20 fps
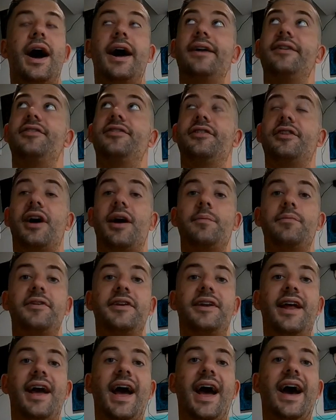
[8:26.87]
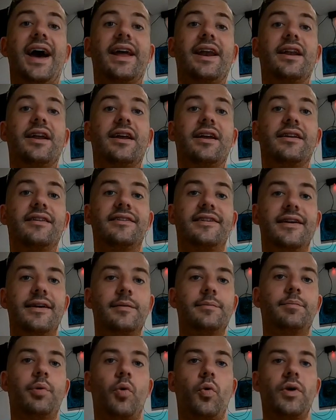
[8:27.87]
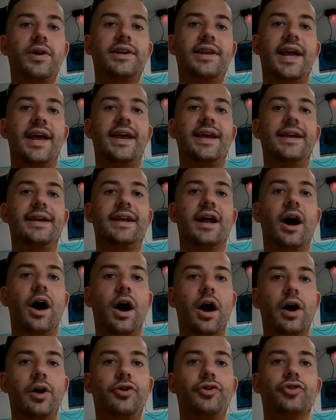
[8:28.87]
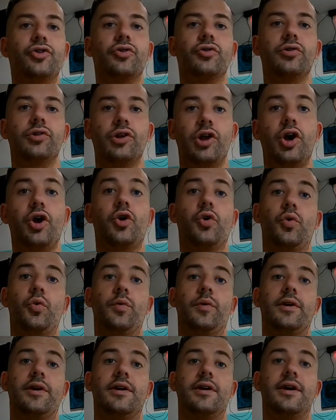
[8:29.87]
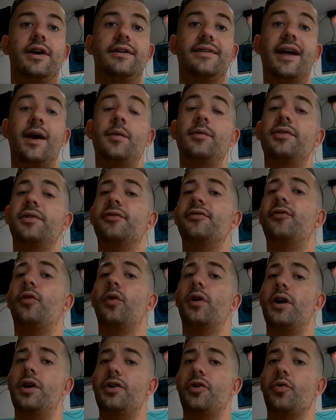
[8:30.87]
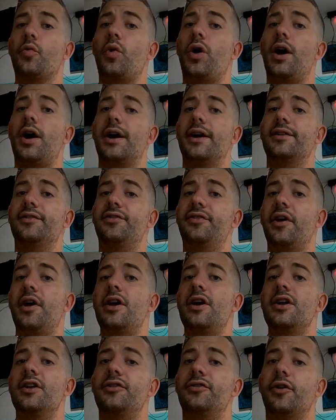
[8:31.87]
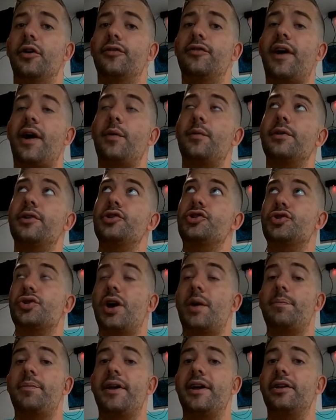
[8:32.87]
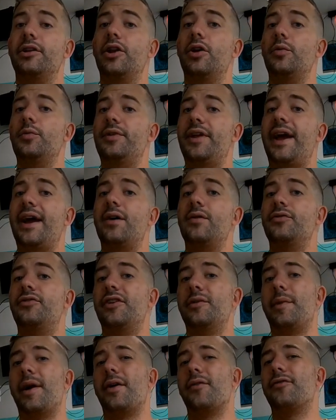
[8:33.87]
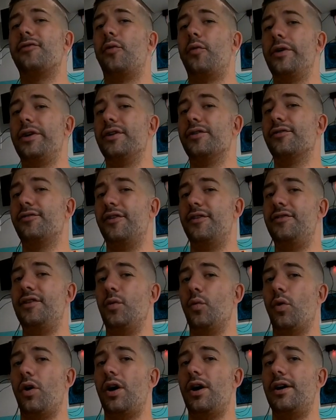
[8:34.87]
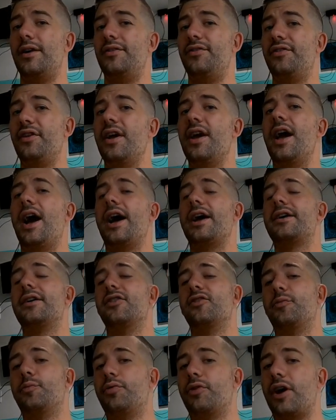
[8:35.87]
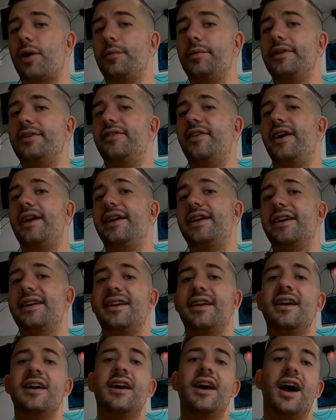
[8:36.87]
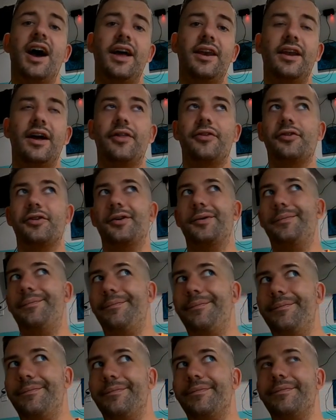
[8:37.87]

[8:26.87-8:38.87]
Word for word: I stopped it at 10.8 under load, and that was at 400 watts. So if I were to drop that load down to about 40 or 50 watts, I could have probably taken another,